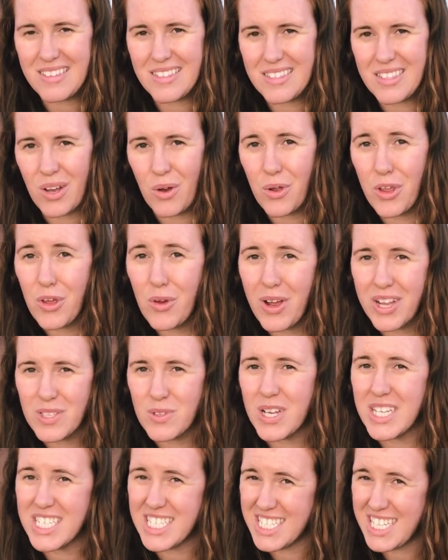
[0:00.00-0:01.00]
So you guys will
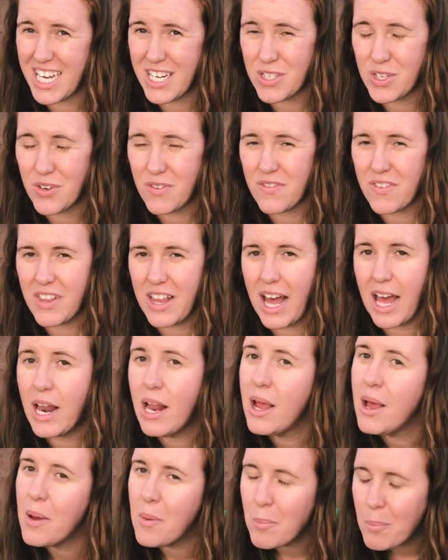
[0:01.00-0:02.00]
have to stay tuned for that.
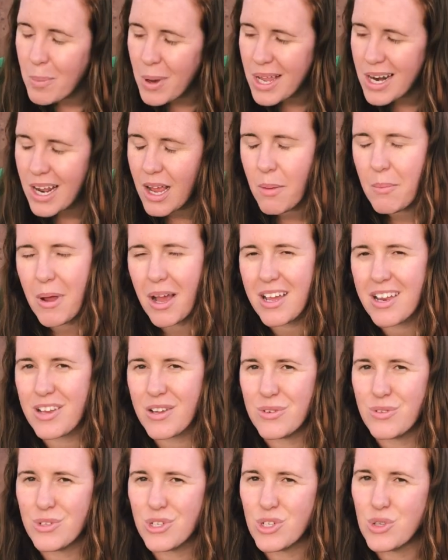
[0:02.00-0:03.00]
But I'm not gonna
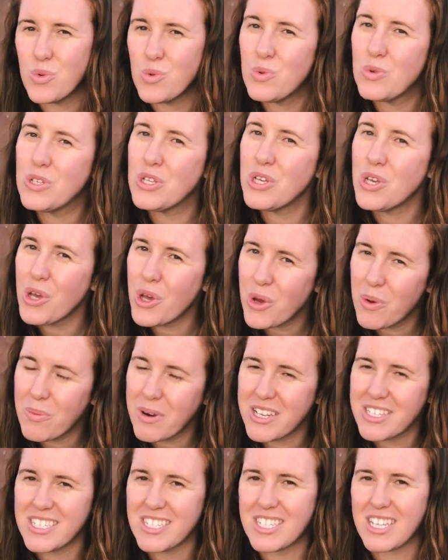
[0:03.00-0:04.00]
go into too
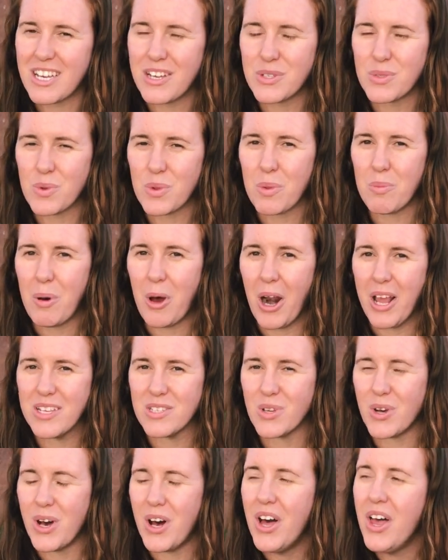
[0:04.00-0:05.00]
many details with the potting
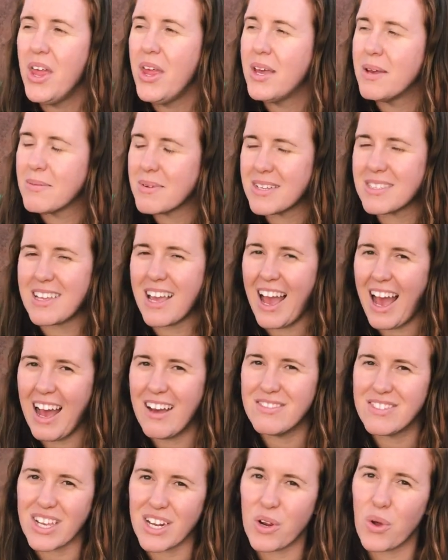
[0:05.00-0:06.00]
soil because I have
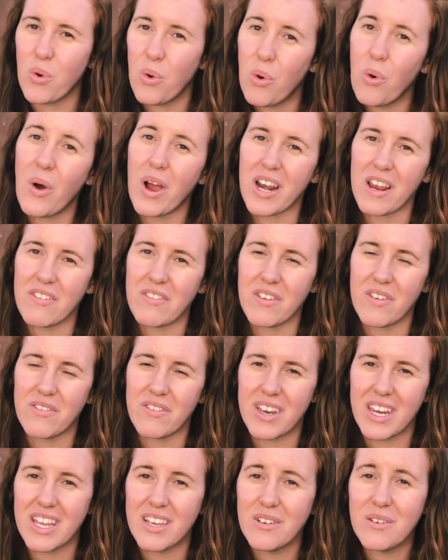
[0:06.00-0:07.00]
done quite a few
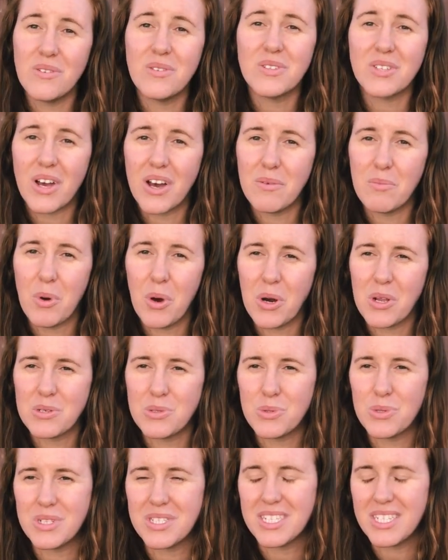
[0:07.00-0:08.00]
videos on potting
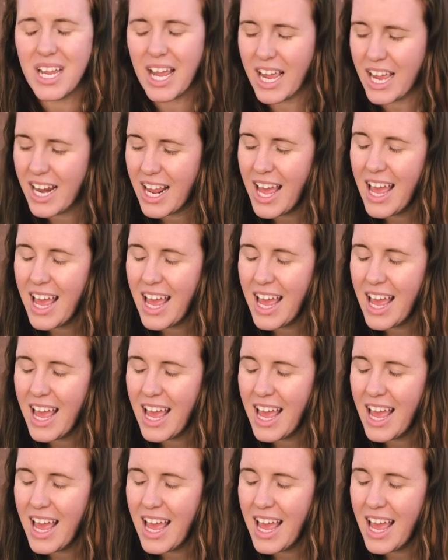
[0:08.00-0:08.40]
soil to date.